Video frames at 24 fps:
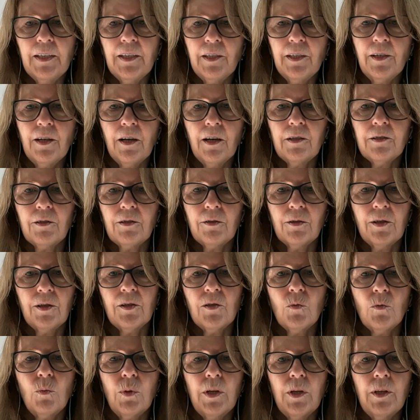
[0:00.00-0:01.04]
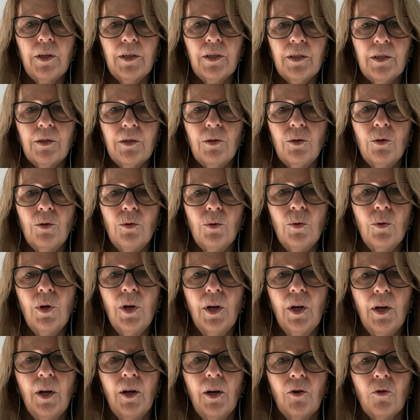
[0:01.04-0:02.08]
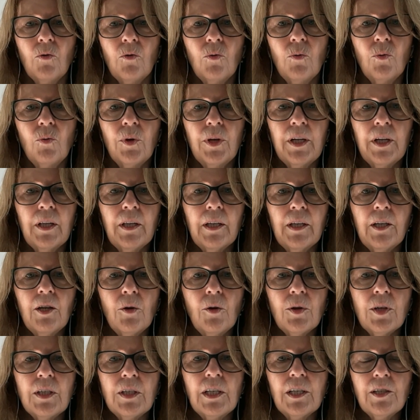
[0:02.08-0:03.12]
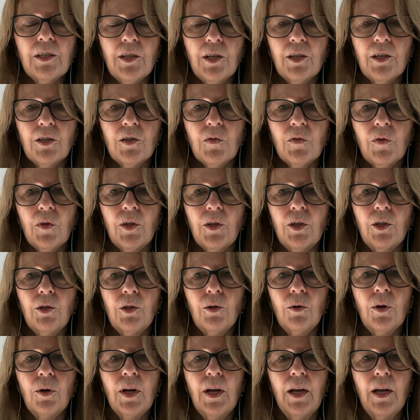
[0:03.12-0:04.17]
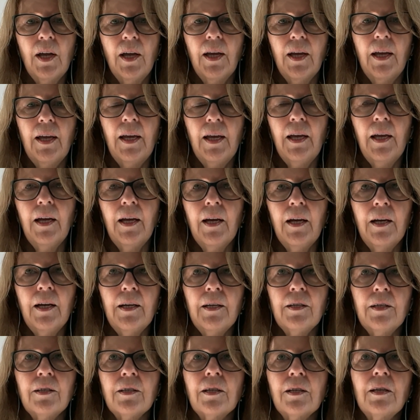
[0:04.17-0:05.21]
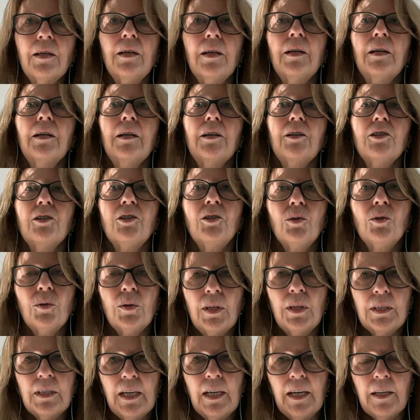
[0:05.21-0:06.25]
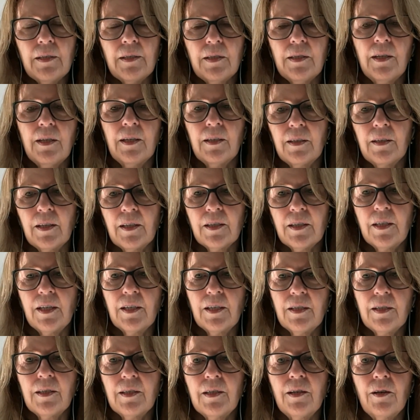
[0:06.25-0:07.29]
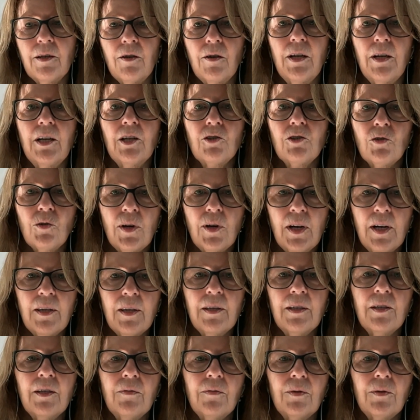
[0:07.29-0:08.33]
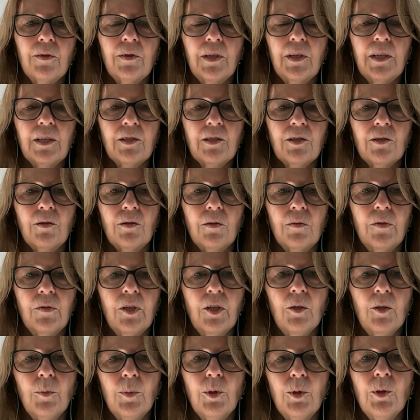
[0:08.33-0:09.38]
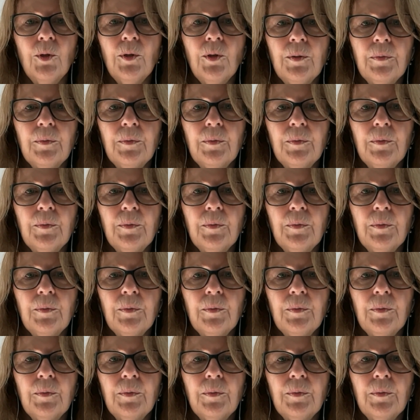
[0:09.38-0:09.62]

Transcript: a doctor that's willing to really go the distance for you and do the testing that's necessary and try the different things that are available.